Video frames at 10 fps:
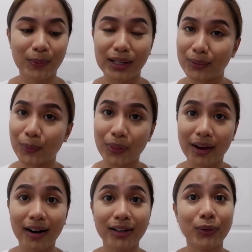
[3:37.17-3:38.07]
When I go
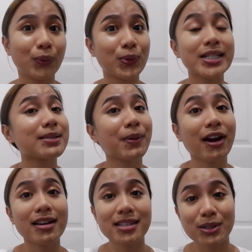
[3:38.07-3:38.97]
there, you know, those
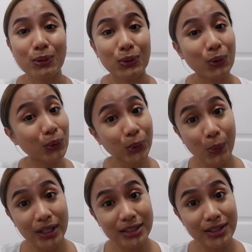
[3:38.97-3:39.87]
experiences when you go to
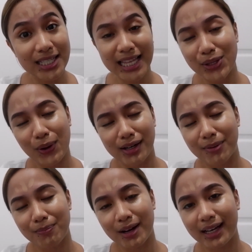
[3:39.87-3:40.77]
Watson's and then you end up
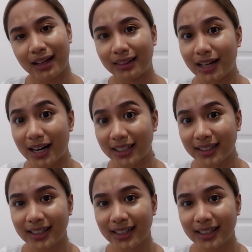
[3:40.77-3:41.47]
buying a lot